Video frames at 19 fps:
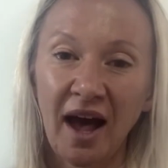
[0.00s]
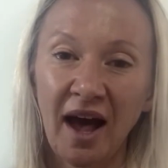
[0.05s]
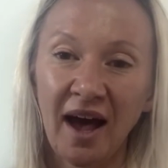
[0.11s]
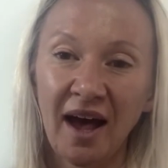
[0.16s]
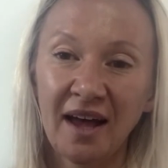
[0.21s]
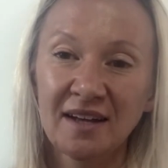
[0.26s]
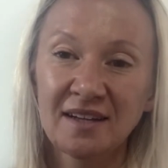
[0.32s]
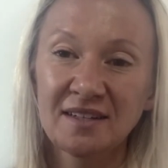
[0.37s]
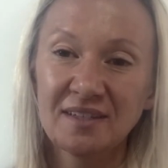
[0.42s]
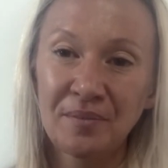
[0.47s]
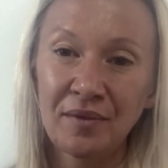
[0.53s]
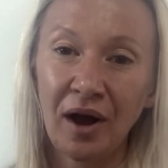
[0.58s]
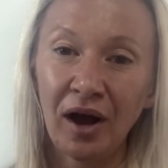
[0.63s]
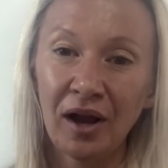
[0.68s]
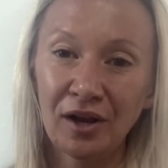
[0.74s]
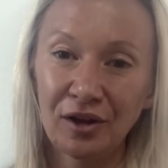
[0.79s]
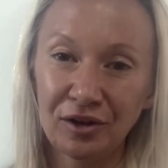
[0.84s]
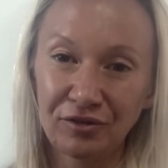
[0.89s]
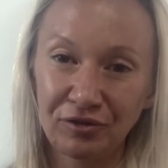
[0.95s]
and
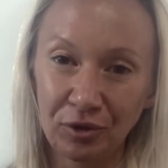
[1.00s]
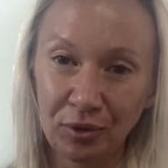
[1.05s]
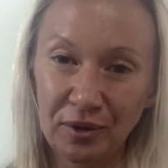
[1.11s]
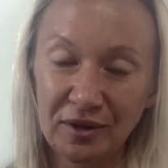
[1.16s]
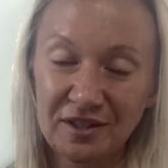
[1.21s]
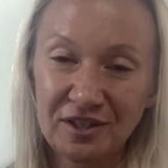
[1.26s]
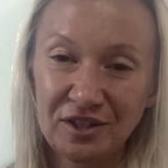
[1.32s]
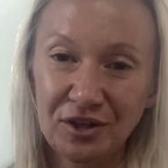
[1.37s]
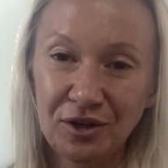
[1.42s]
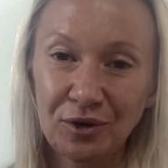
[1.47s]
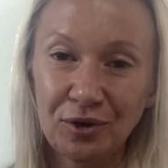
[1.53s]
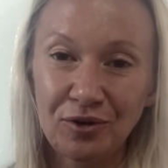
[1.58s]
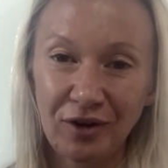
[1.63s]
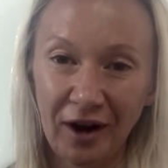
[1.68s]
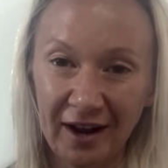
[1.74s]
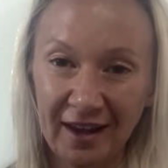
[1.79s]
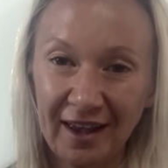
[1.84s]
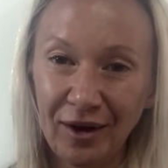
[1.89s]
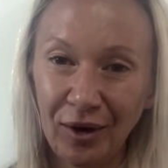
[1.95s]
I look forward to
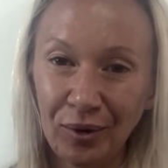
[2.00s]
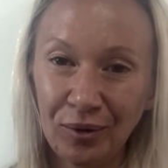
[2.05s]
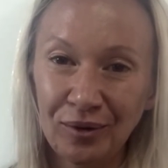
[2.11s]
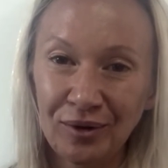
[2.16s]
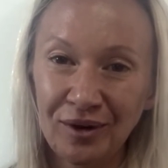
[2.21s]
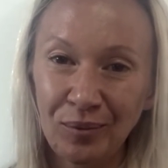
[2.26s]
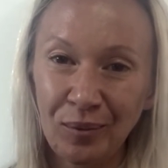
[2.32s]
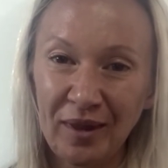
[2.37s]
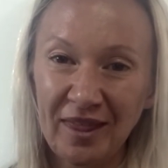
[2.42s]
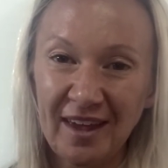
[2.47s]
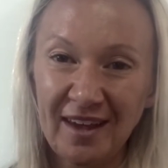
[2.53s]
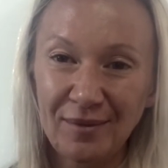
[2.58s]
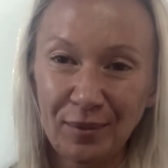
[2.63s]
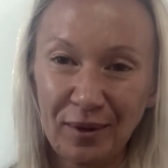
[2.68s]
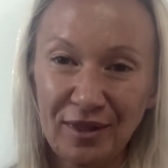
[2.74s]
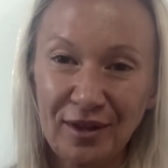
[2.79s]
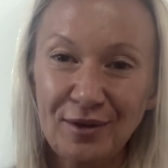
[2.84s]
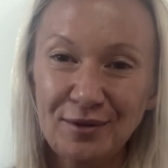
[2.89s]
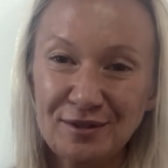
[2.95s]
cracking on with it
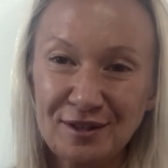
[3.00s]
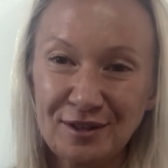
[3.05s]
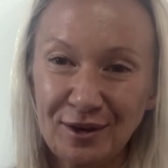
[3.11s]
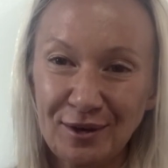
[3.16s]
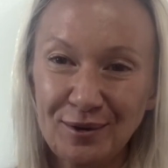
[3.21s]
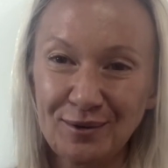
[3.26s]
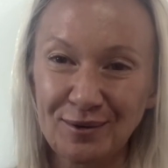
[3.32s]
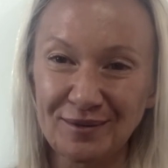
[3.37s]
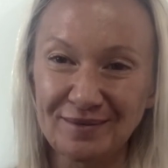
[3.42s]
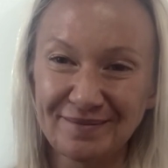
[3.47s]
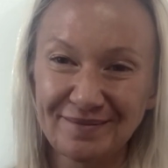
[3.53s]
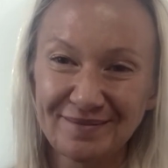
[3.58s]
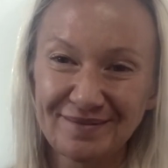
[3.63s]
with you soon.